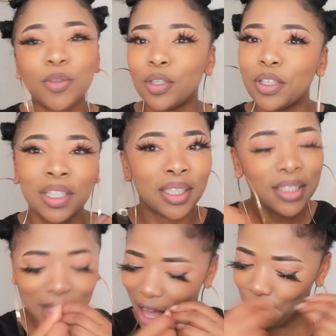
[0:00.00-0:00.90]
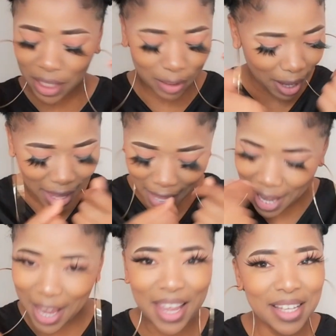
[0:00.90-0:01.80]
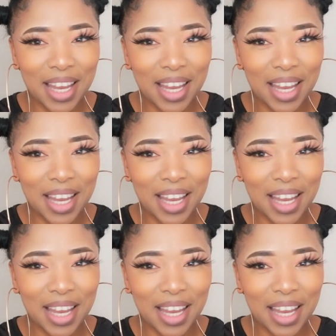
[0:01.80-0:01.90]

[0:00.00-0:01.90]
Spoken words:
on coming in my head.